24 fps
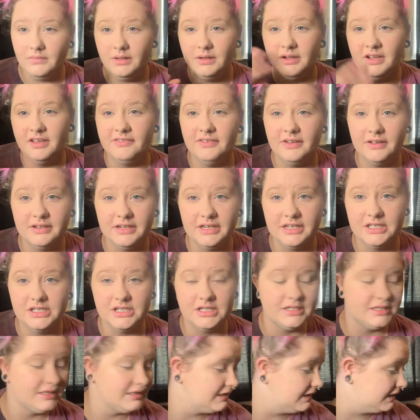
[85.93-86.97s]
My
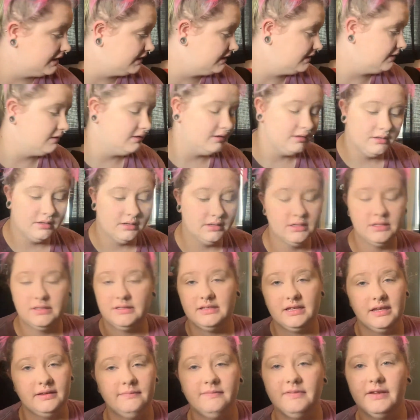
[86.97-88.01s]
foundation is done.
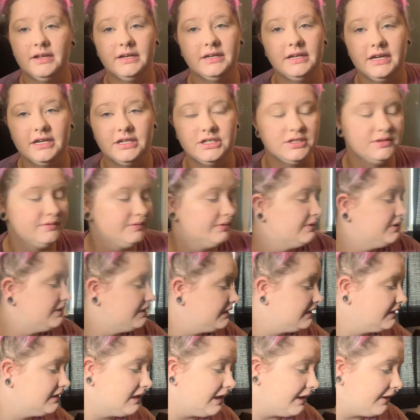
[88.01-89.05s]
Same foundation
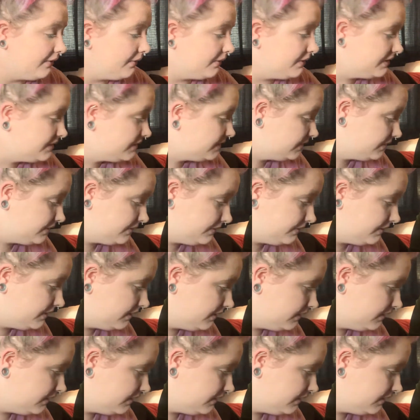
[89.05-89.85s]
routine I always do.